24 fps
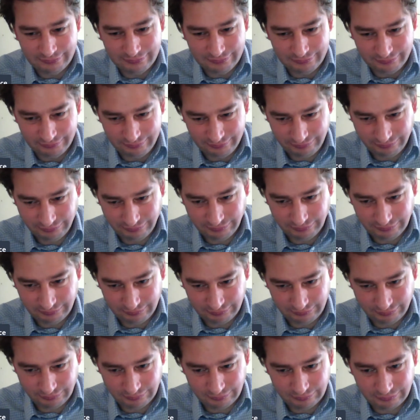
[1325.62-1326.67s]

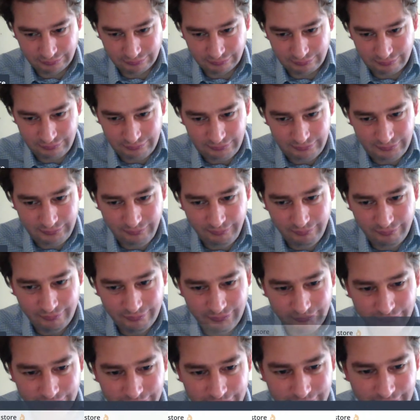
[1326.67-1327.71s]

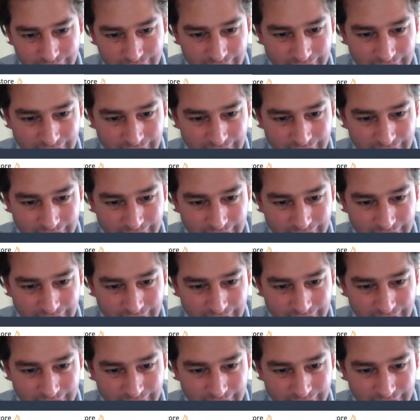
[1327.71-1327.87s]
No one is speaking in this clip.